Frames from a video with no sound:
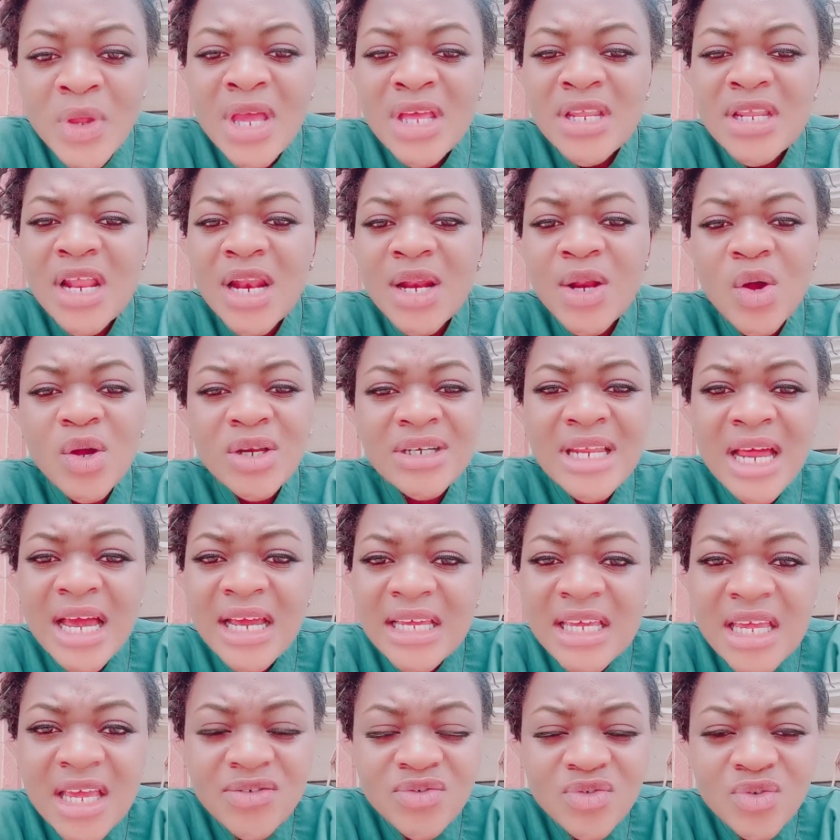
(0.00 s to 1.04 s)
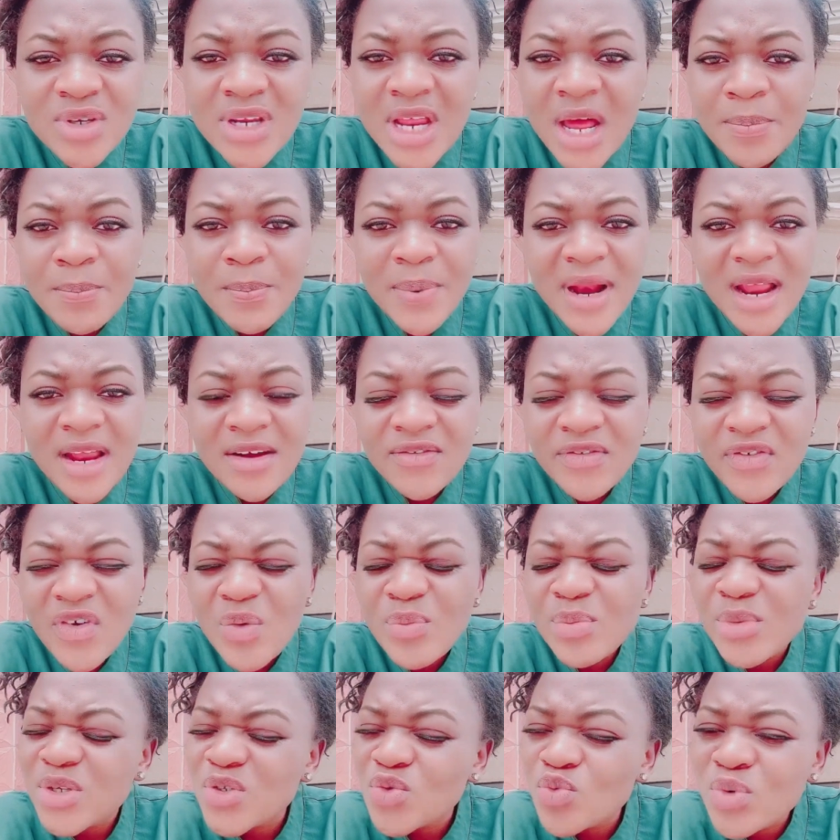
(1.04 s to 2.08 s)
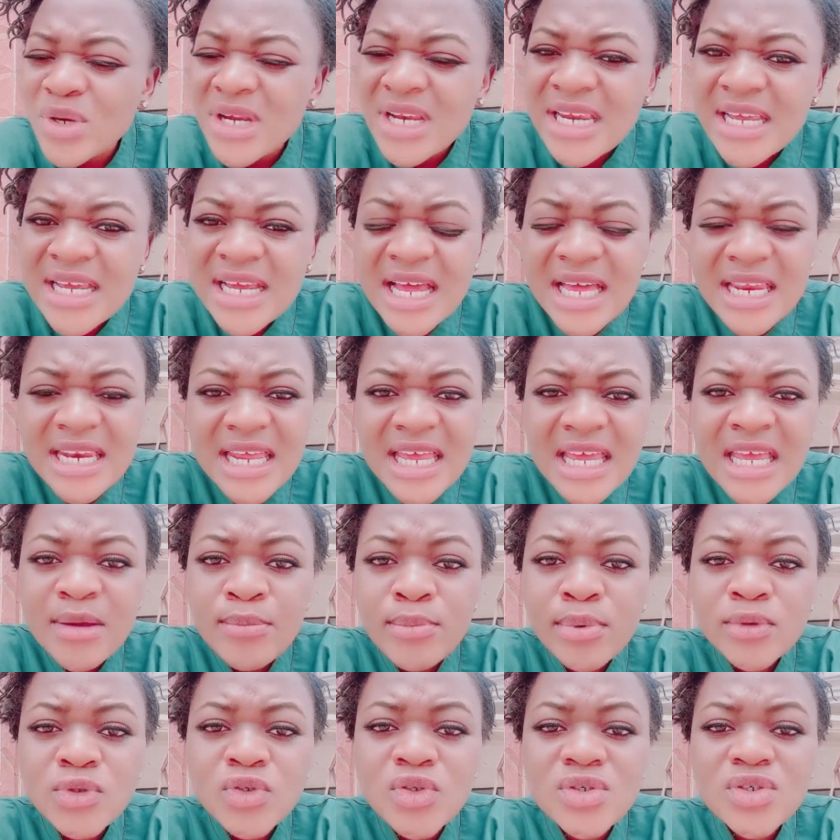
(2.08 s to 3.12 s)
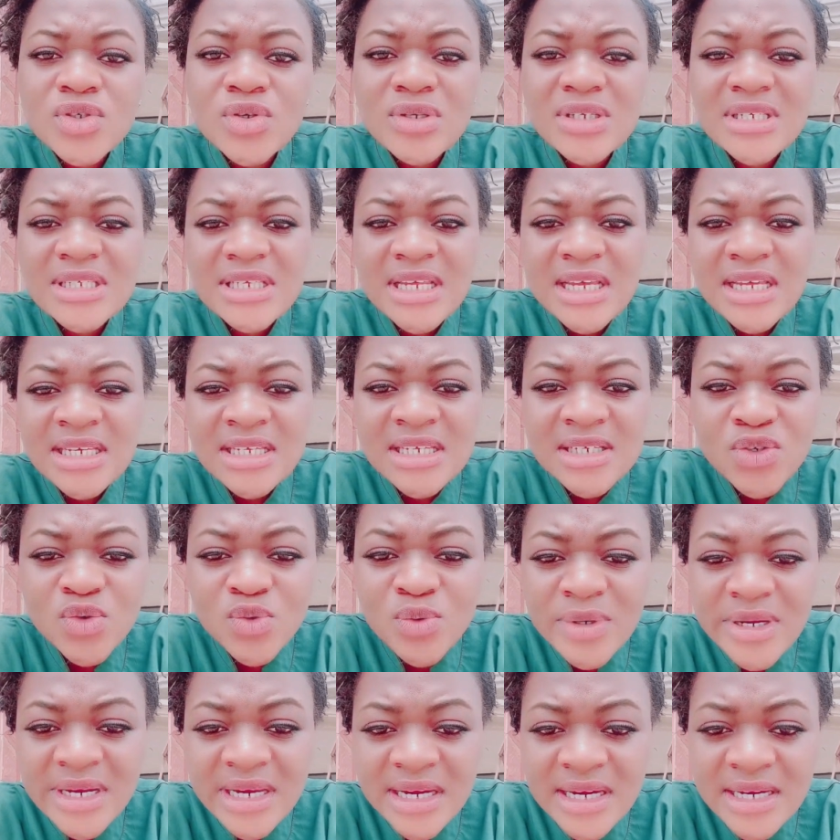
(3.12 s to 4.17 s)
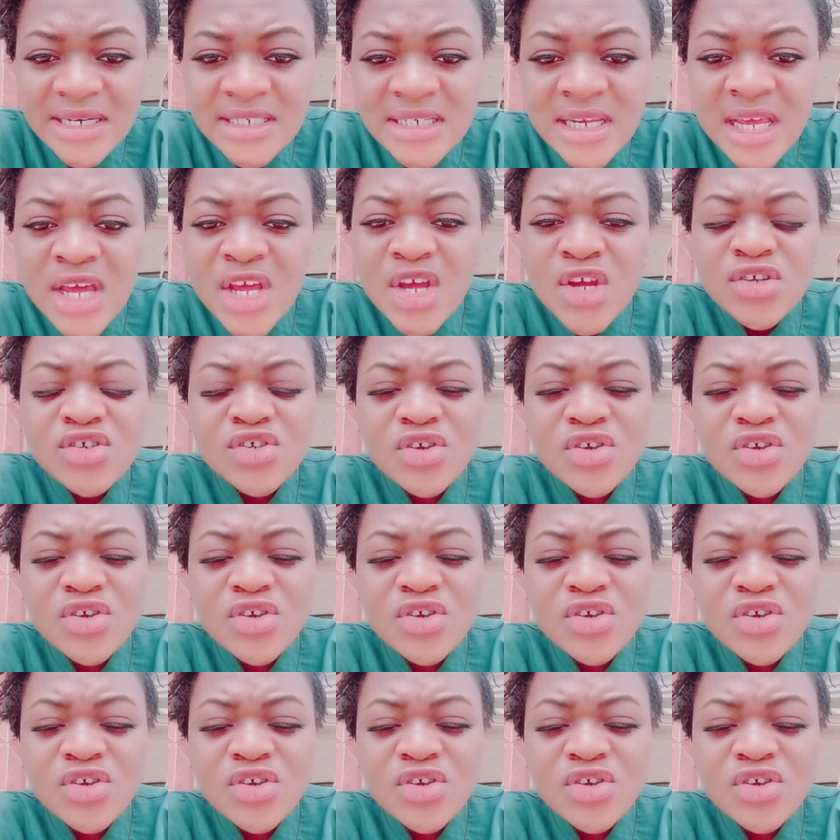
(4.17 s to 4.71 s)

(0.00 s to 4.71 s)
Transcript: The Lord that gave you that platform is willing and able to sustain you in it.